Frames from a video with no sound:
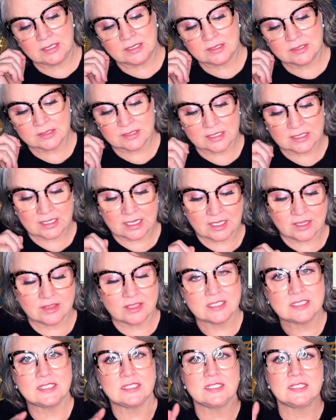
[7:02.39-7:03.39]
is that at
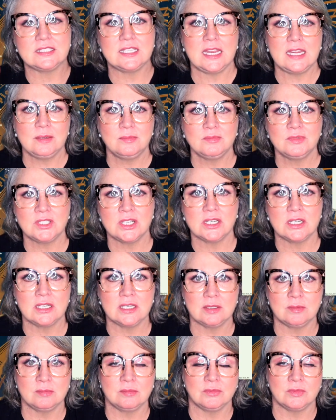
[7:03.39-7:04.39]
the same
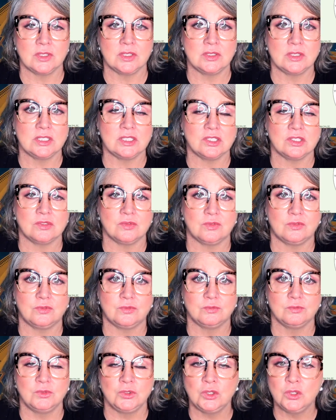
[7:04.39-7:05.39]
time that this
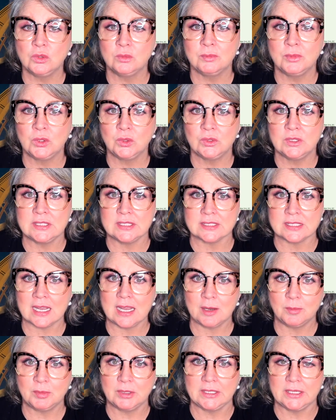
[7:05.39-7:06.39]
new moon is
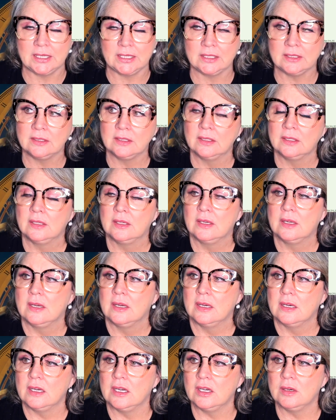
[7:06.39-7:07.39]
happening,
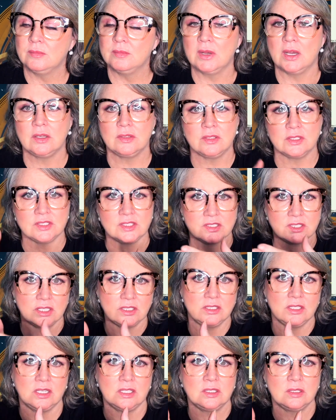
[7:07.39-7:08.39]
the
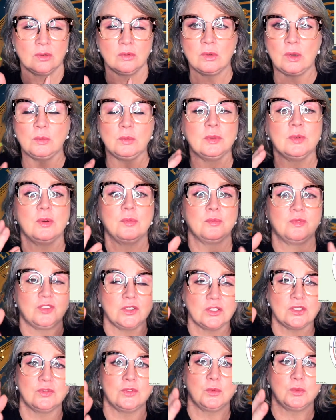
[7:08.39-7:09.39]
sun and, well,
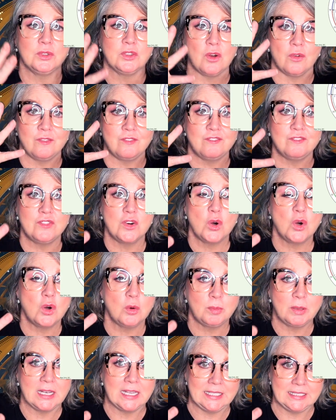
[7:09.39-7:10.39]
first of all, we've got
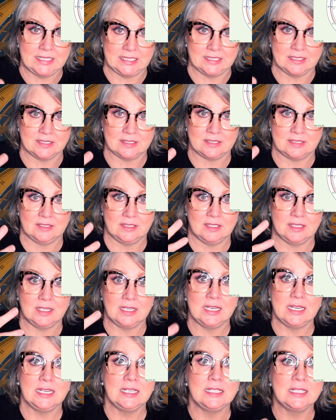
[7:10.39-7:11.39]
4 planets
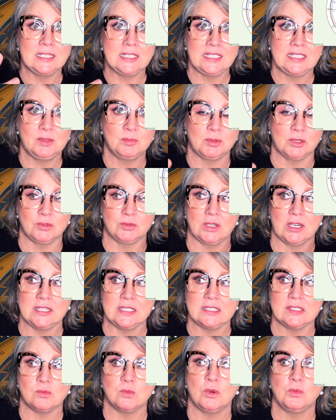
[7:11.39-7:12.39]
in Libra,
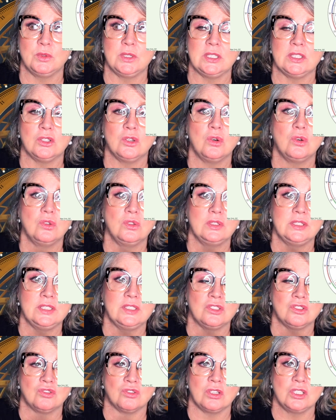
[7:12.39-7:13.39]
right? It's what we call
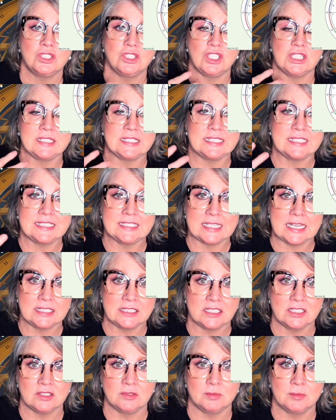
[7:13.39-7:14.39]
in astrology a
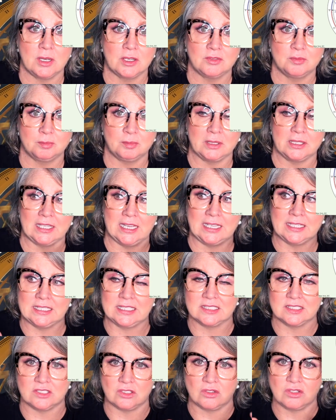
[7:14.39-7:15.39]
stellium of
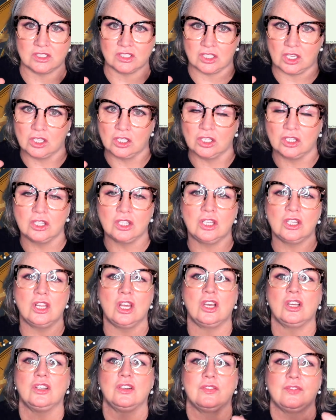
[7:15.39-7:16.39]
planets. So there's a
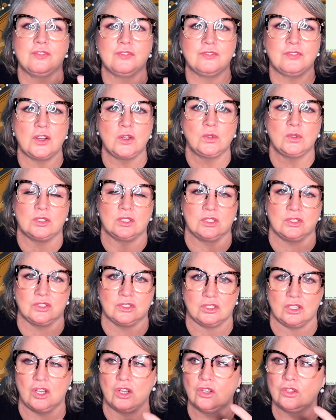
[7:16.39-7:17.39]
lot of
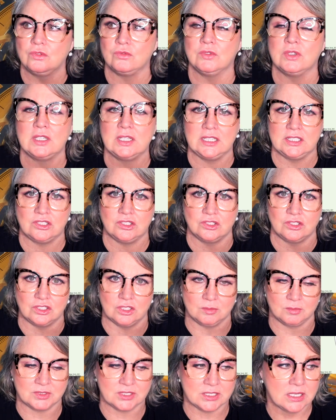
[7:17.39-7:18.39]
focus on
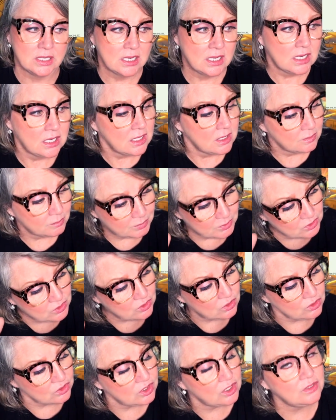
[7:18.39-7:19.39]
relationships. But
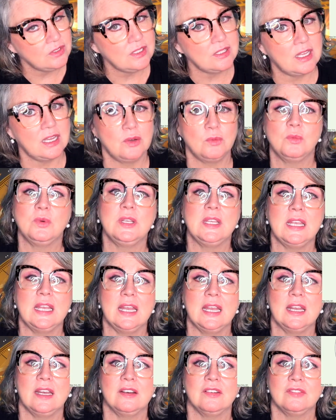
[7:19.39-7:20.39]
not only that, we
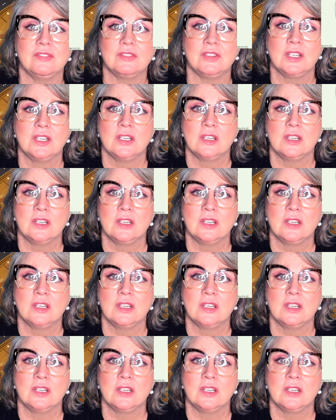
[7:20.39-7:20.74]
have